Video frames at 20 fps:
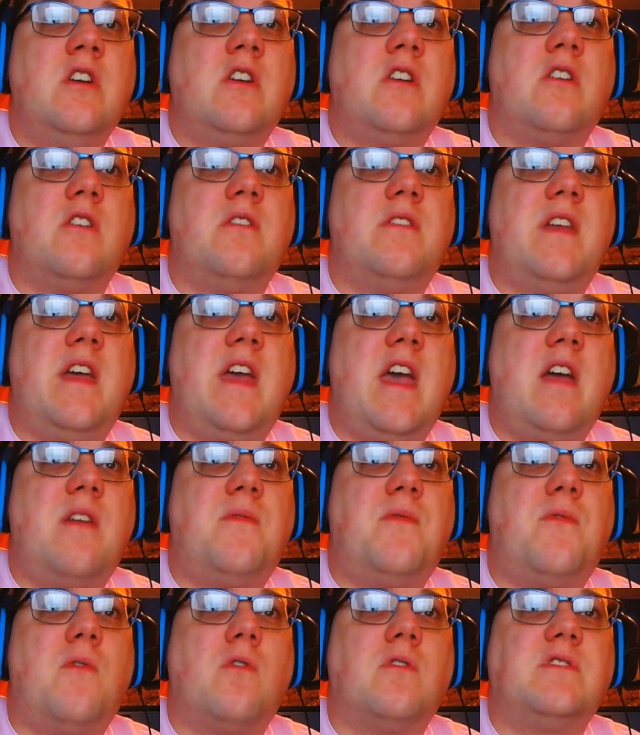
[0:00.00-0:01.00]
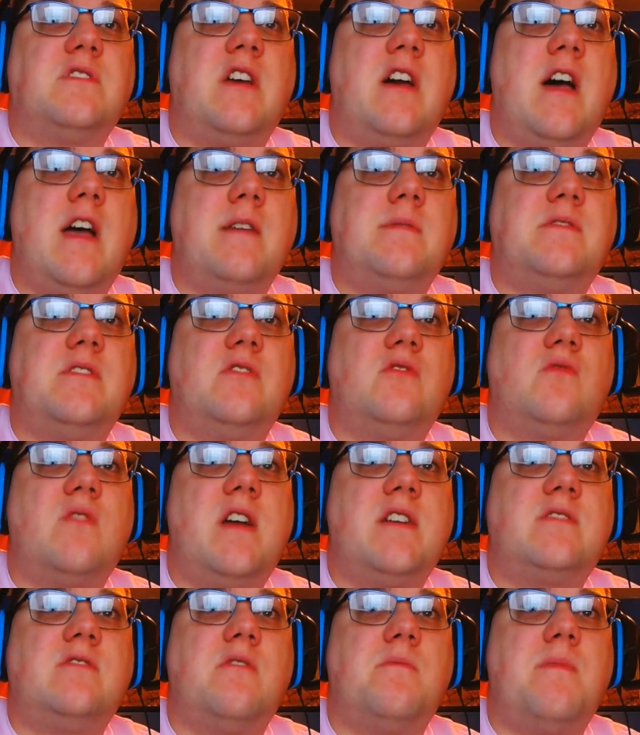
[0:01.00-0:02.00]
her in the head 4 times, then
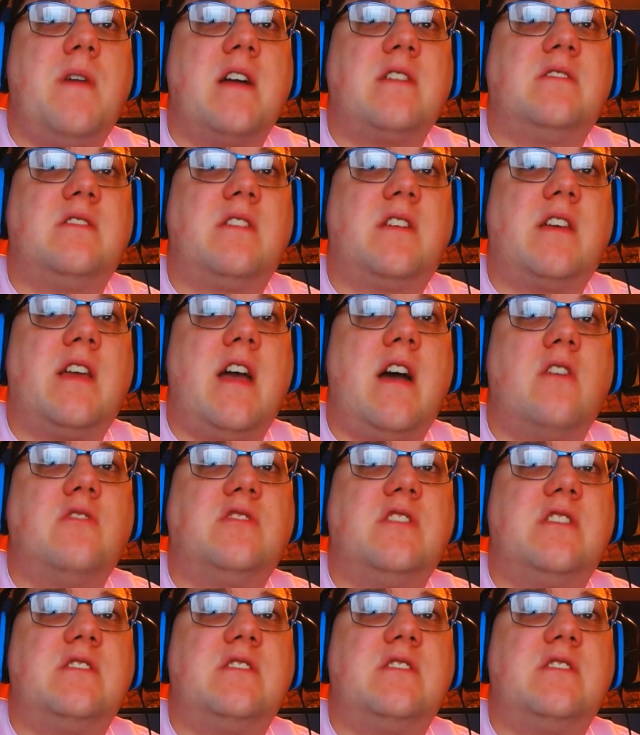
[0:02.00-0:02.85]
drags her back to the couch